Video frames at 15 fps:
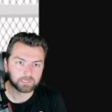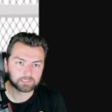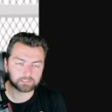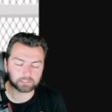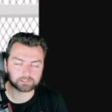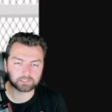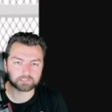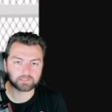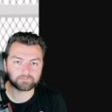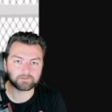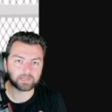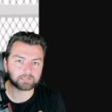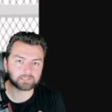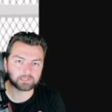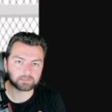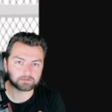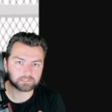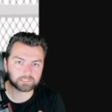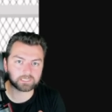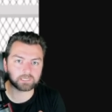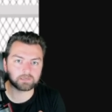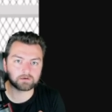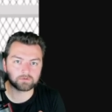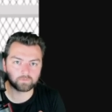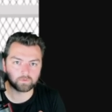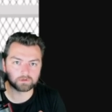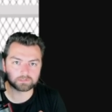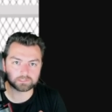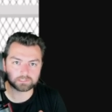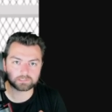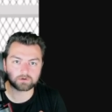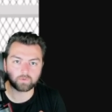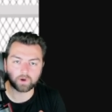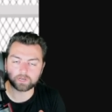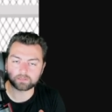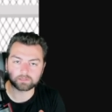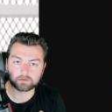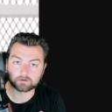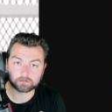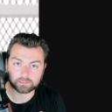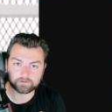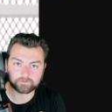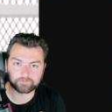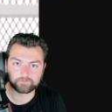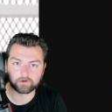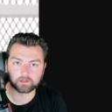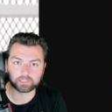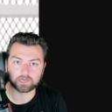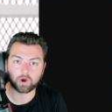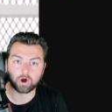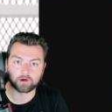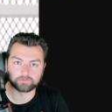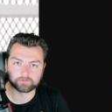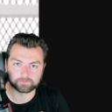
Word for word: such as the fact that their skin was quite literally falling off of